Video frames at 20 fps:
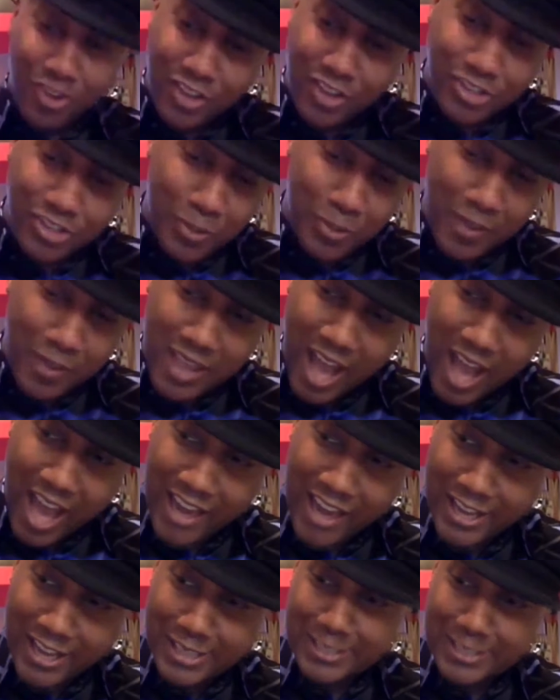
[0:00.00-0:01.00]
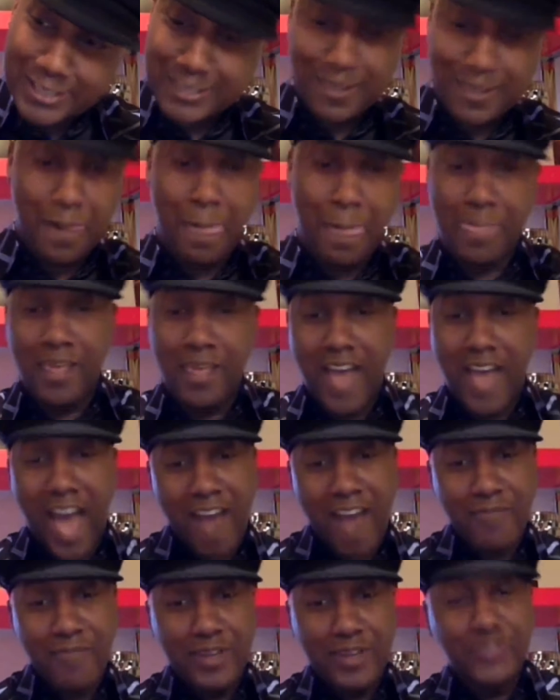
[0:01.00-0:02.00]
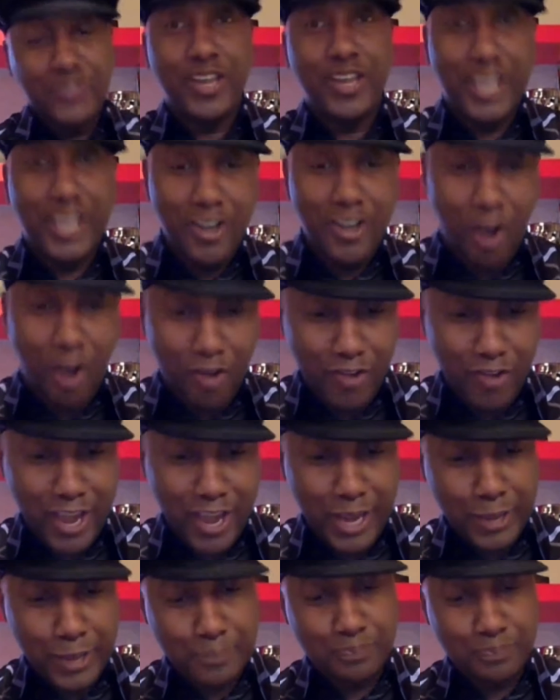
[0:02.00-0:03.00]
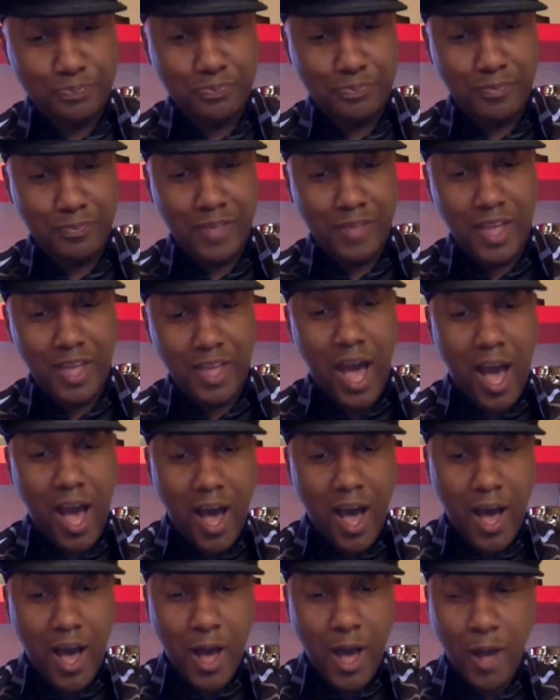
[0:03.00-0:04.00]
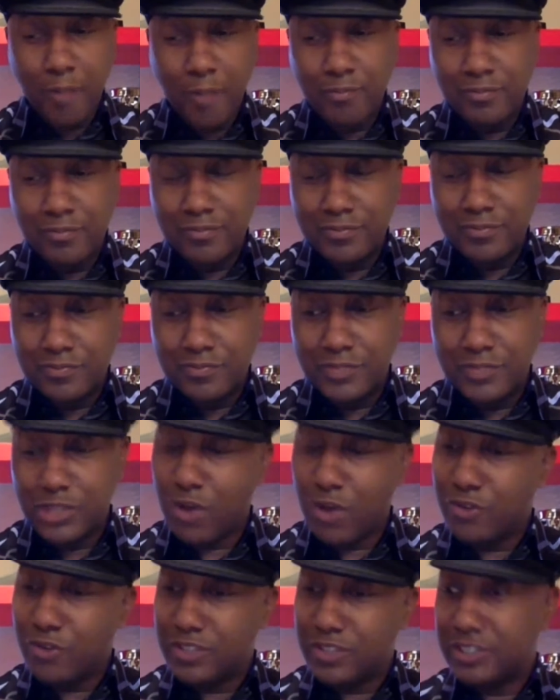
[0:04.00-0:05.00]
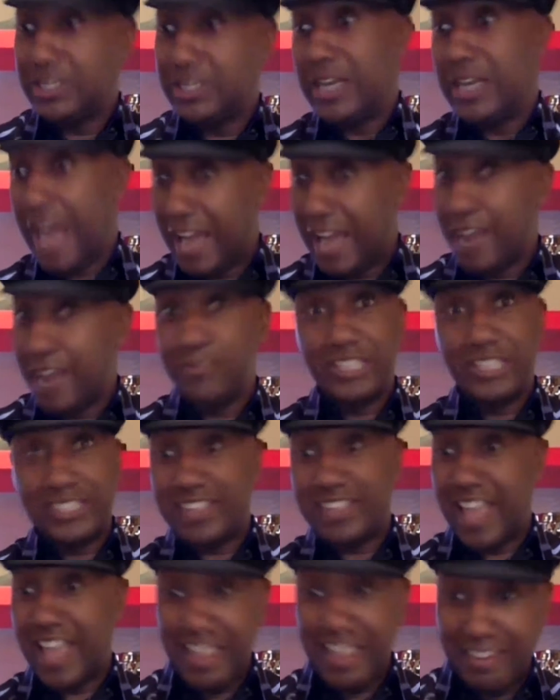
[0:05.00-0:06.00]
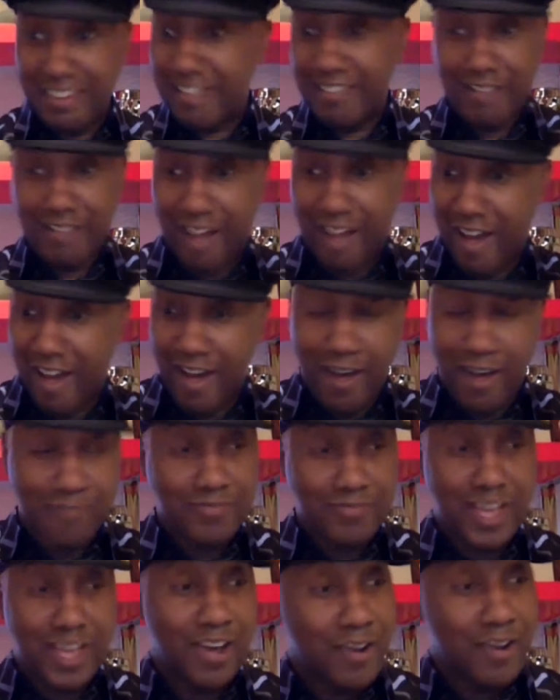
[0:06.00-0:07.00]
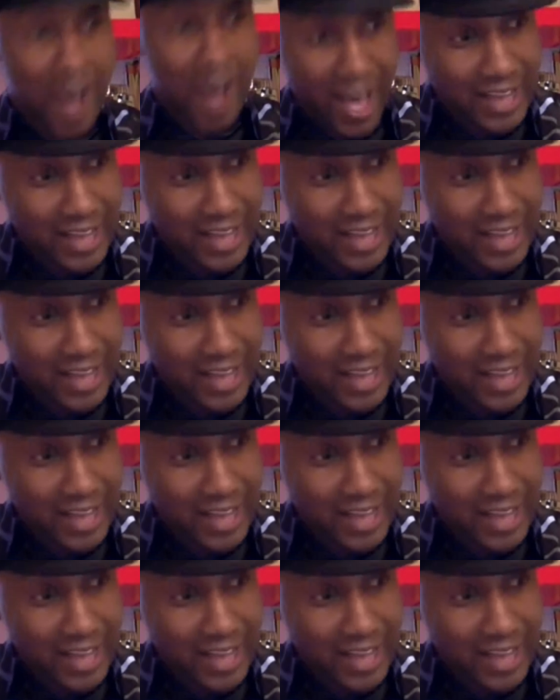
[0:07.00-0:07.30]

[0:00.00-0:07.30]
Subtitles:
to be honest, I've been drinking already. So tonight I'm just thanking Edo